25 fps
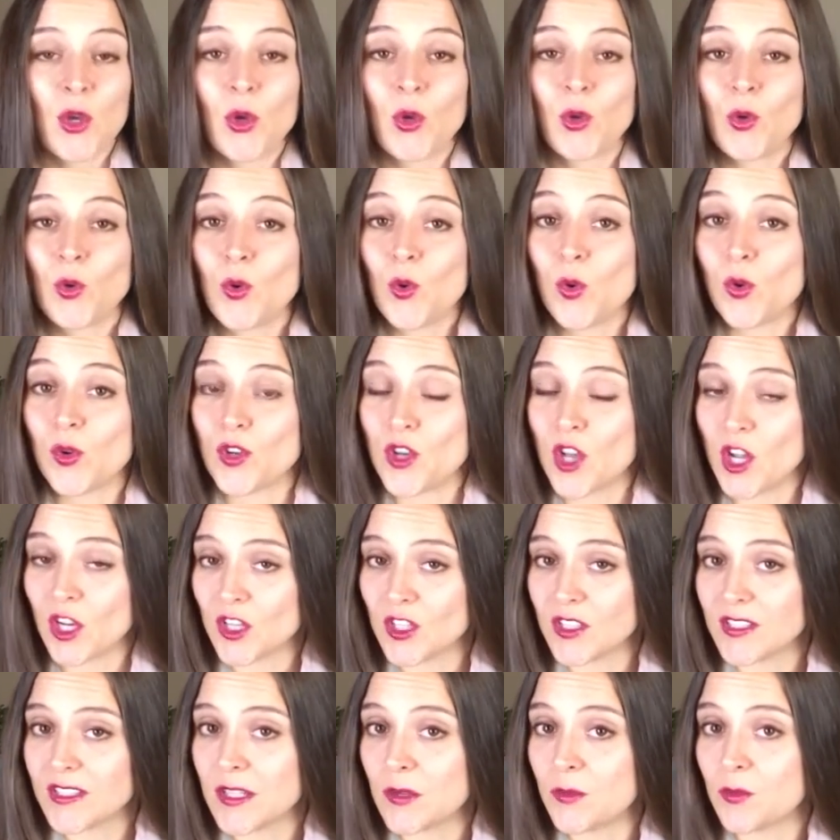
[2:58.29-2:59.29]
who not
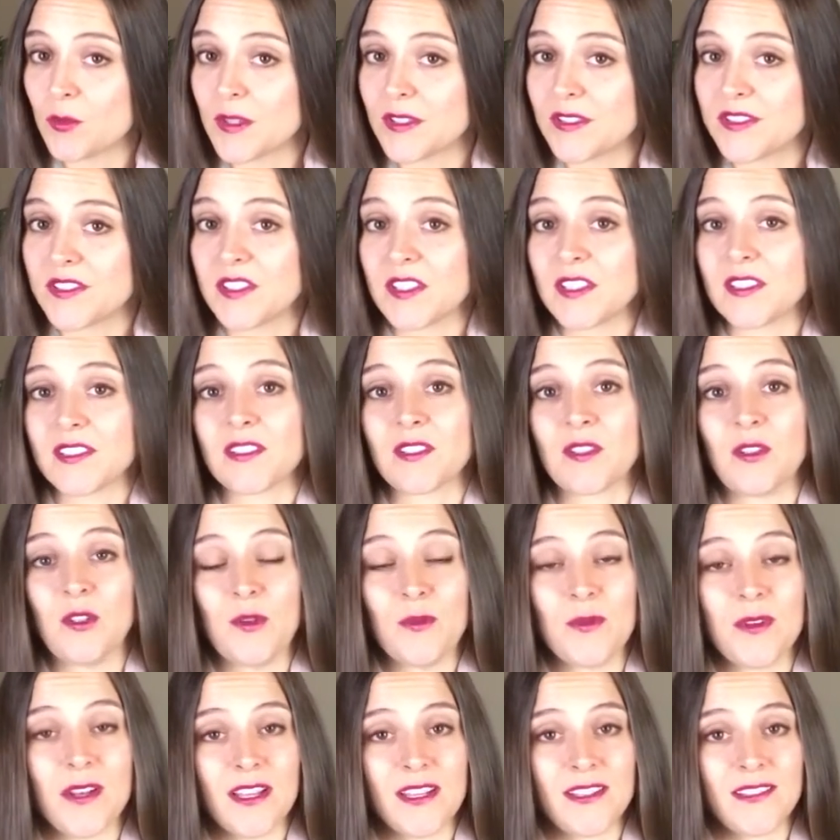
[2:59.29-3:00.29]
only resist
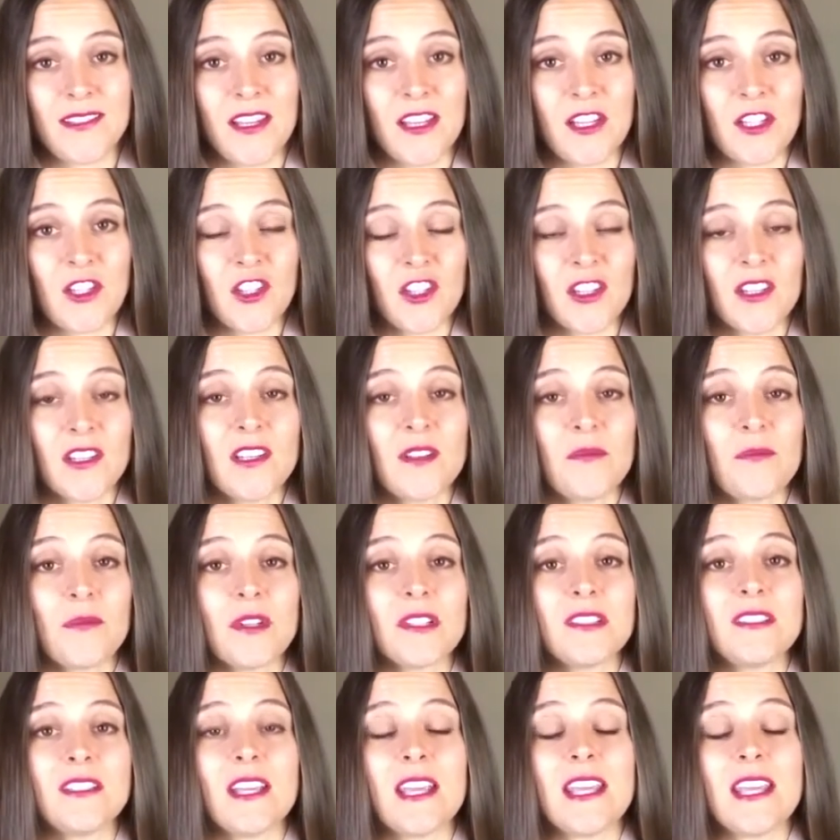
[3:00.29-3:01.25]
globalization, but